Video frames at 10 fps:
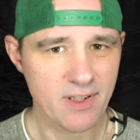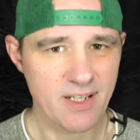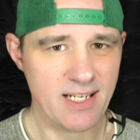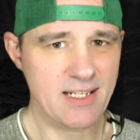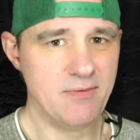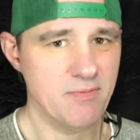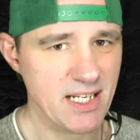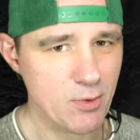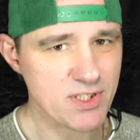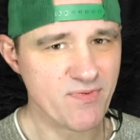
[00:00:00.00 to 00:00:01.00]
He
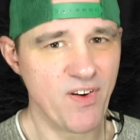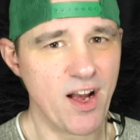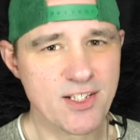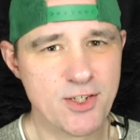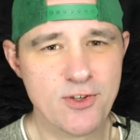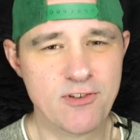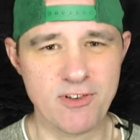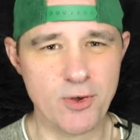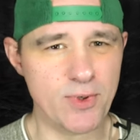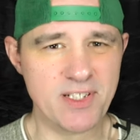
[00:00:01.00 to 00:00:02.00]
was far too
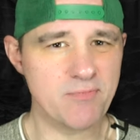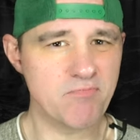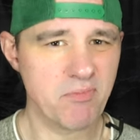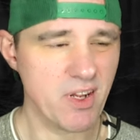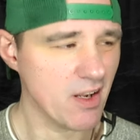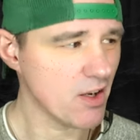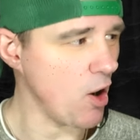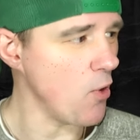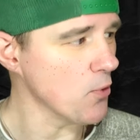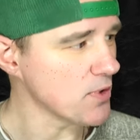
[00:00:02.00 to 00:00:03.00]
cruel and
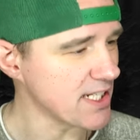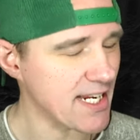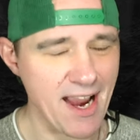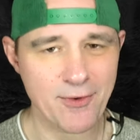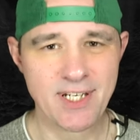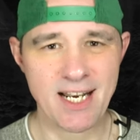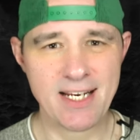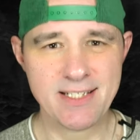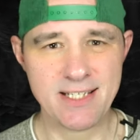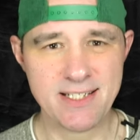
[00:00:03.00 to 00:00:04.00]
cold and
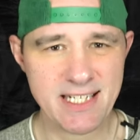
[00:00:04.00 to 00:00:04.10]
calculated.